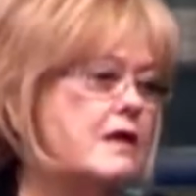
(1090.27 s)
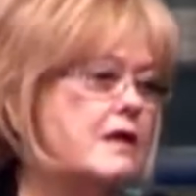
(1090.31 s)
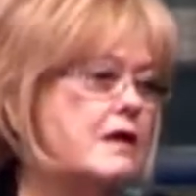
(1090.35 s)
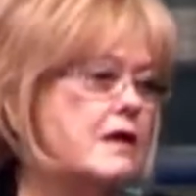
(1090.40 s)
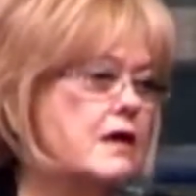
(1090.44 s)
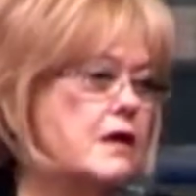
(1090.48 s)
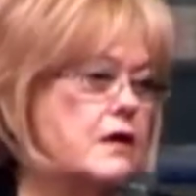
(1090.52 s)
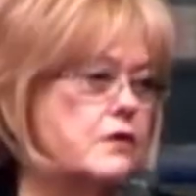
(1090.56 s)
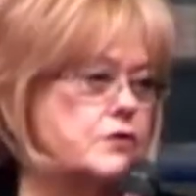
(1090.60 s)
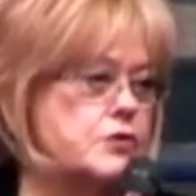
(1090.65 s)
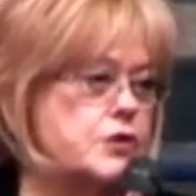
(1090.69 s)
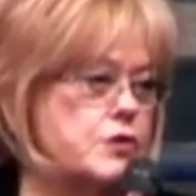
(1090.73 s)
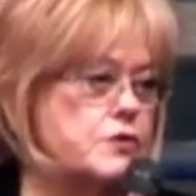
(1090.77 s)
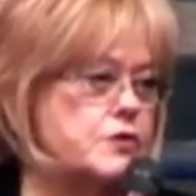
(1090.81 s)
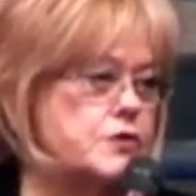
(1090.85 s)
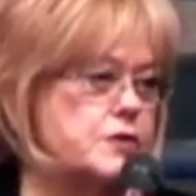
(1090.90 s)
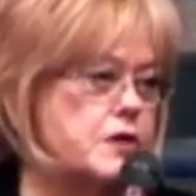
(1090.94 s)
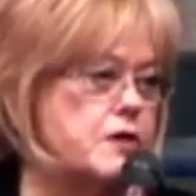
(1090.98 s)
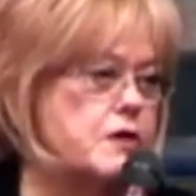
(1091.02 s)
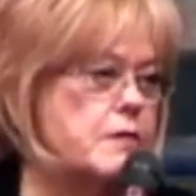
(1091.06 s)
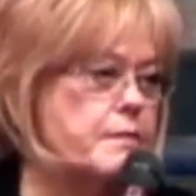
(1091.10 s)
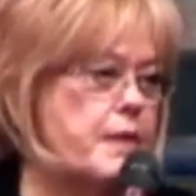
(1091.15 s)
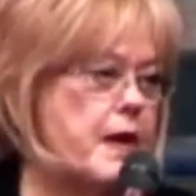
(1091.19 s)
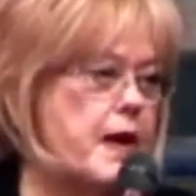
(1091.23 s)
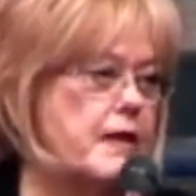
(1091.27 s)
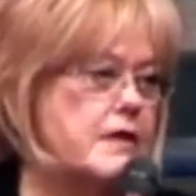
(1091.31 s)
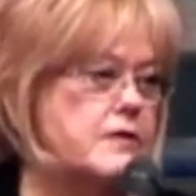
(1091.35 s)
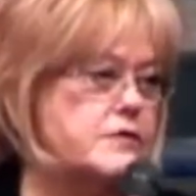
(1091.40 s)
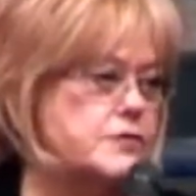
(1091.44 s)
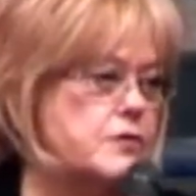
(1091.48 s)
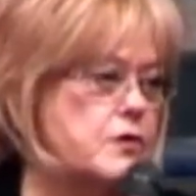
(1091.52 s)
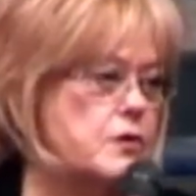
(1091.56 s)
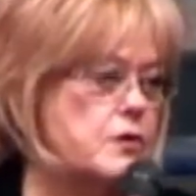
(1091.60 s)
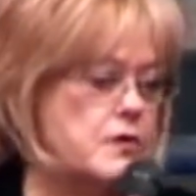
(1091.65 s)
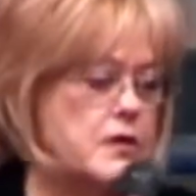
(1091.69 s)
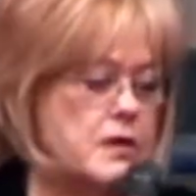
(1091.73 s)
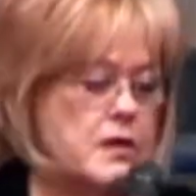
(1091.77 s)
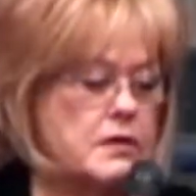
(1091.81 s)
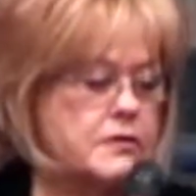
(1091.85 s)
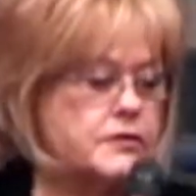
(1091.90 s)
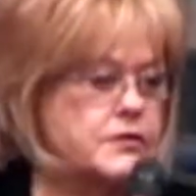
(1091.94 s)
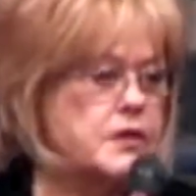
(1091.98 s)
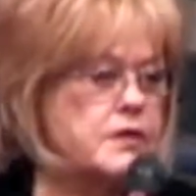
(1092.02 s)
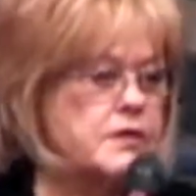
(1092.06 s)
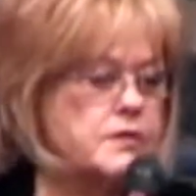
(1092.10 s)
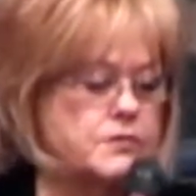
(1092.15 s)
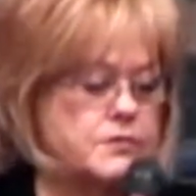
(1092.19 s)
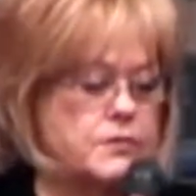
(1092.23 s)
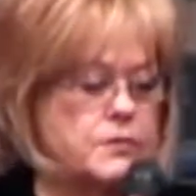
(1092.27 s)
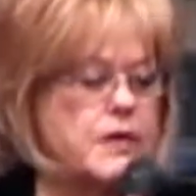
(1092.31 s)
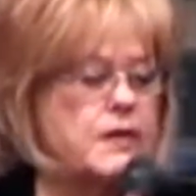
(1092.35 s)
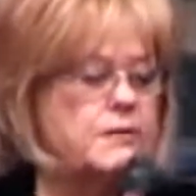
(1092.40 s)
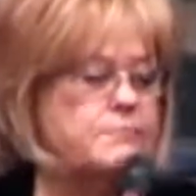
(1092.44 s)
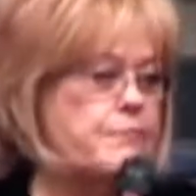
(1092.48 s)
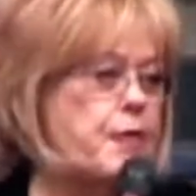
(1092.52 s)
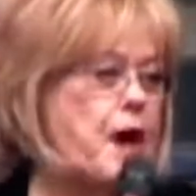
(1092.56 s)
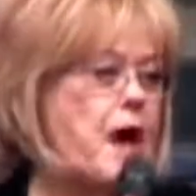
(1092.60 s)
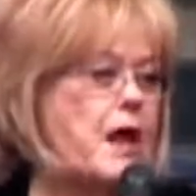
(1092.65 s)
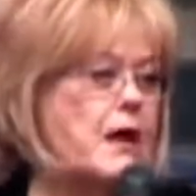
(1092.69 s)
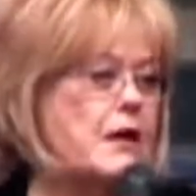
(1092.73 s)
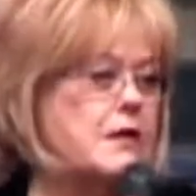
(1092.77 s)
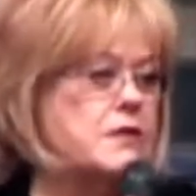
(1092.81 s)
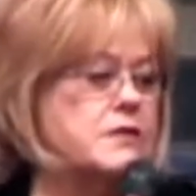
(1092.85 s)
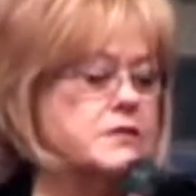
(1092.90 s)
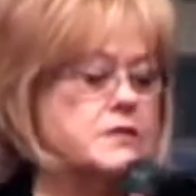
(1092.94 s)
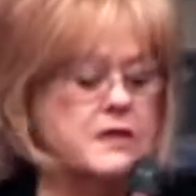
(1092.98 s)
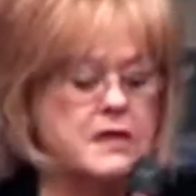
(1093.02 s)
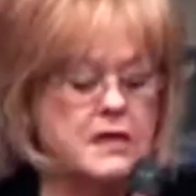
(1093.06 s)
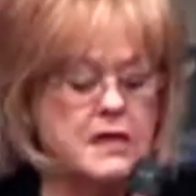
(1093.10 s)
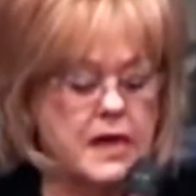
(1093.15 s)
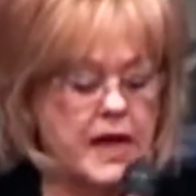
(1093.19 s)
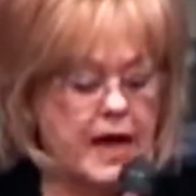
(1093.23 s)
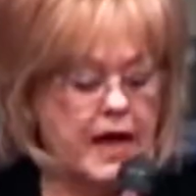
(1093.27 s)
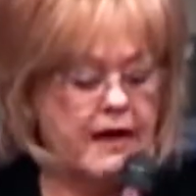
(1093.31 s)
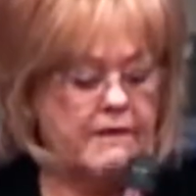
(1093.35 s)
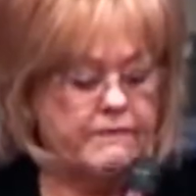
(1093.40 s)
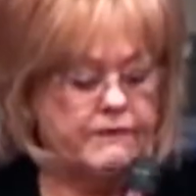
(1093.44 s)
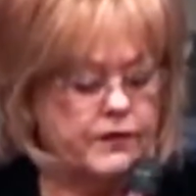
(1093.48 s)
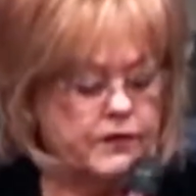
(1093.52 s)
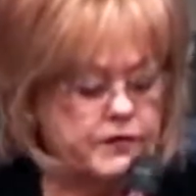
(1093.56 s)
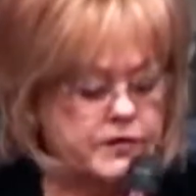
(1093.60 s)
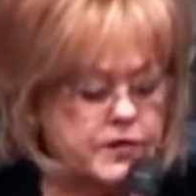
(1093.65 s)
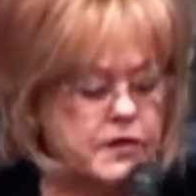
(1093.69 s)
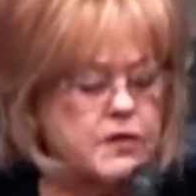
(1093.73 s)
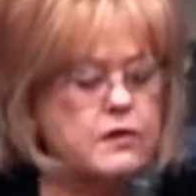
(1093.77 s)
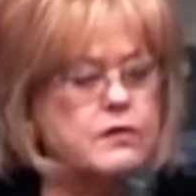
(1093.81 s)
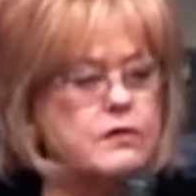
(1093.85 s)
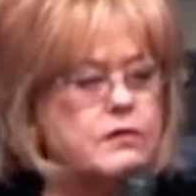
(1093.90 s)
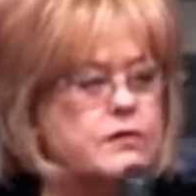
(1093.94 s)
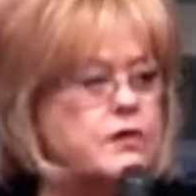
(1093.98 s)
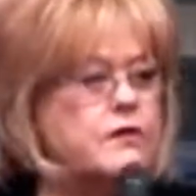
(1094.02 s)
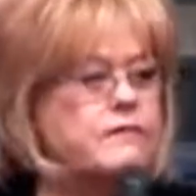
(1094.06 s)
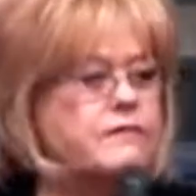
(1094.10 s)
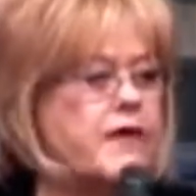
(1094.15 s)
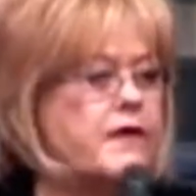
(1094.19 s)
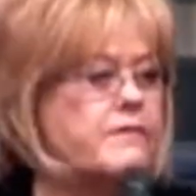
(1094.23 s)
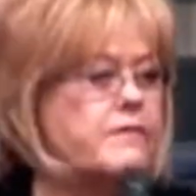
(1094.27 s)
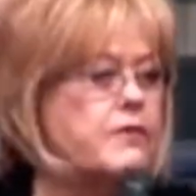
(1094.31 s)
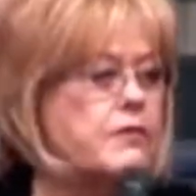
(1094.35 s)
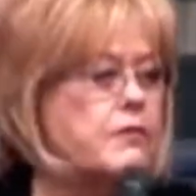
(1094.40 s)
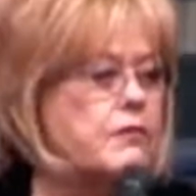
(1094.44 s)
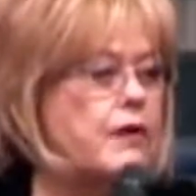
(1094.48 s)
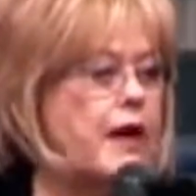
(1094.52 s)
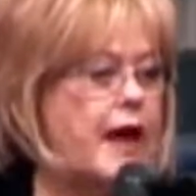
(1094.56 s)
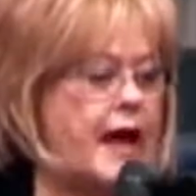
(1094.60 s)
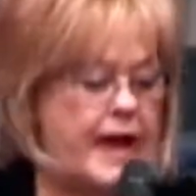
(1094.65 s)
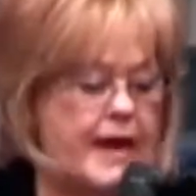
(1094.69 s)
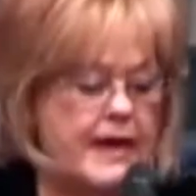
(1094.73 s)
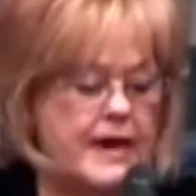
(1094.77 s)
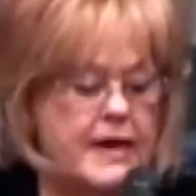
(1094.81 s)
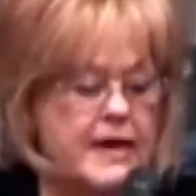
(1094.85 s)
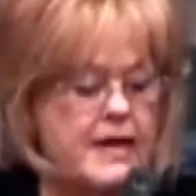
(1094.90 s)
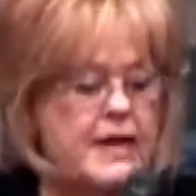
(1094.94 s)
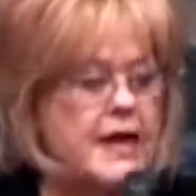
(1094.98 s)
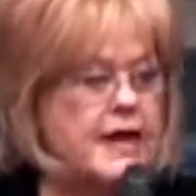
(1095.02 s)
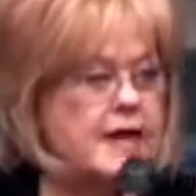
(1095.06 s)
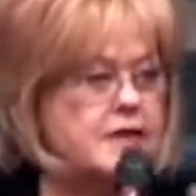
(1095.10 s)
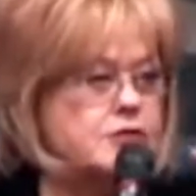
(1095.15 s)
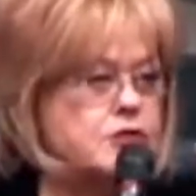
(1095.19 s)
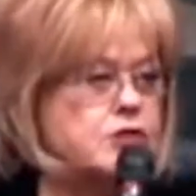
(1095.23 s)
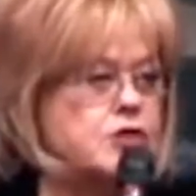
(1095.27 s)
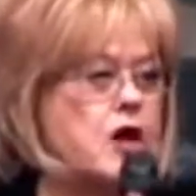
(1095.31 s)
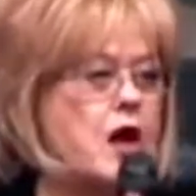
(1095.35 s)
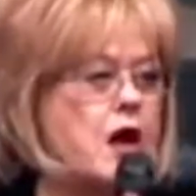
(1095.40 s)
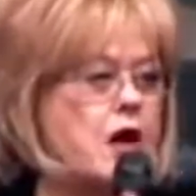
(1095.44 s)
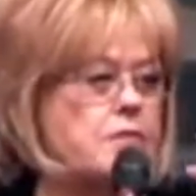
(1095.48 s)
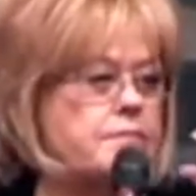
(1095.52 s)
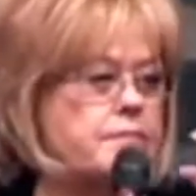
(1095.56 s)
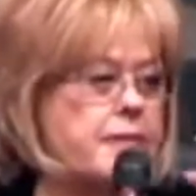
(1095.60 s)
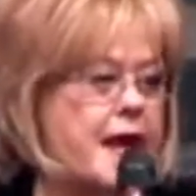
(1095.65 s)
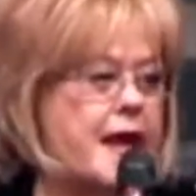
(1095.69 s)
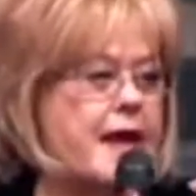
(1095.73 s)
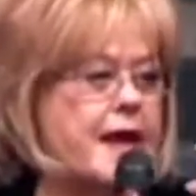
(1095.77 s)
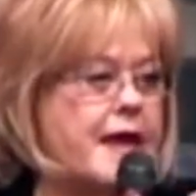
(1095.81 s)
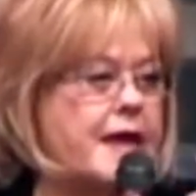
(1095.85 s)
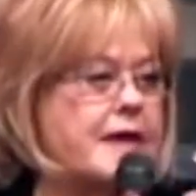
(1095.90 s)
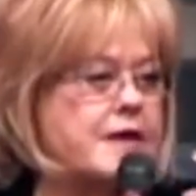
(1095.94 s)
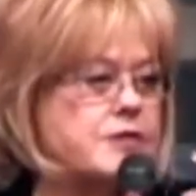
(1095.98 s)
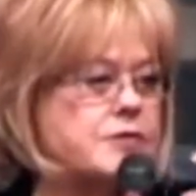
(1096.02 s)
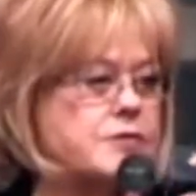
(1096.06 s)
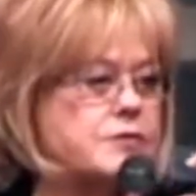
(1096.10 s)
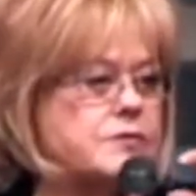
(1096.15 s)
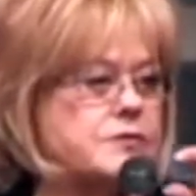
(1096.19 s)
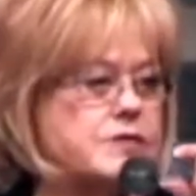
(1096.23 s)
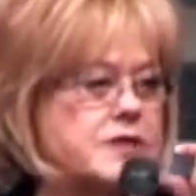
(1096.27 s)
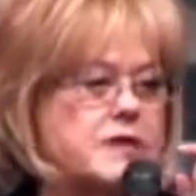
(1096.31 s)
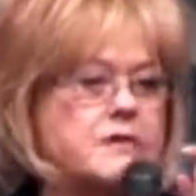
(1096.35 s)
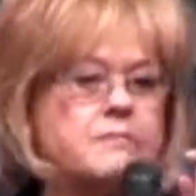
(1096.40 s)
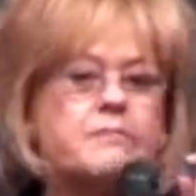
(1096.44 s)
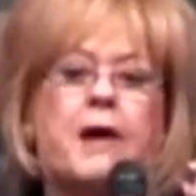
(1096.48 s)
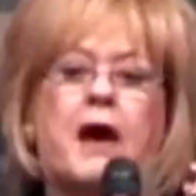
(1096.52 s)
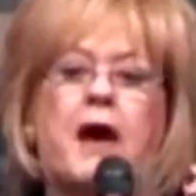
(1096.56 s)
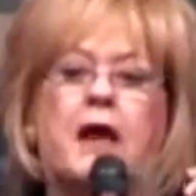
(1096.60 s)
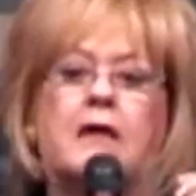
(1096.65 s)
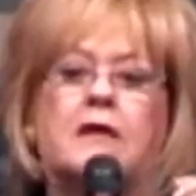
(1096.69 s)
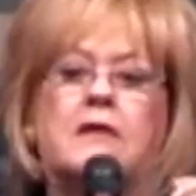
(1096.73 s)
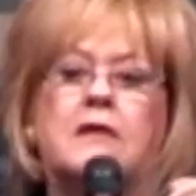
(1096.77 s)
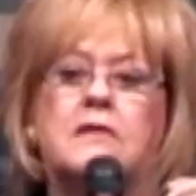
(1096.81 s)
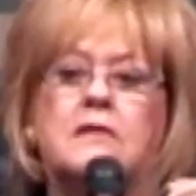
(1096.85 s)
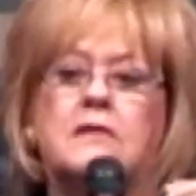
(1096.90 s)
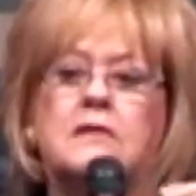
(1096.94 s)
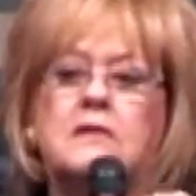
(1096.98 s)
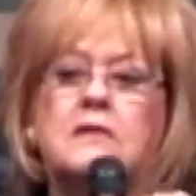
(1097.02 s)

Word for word: Because your tear bottles are, tears are in bottles. Every tear you've ever cried is caught by angels in a bottle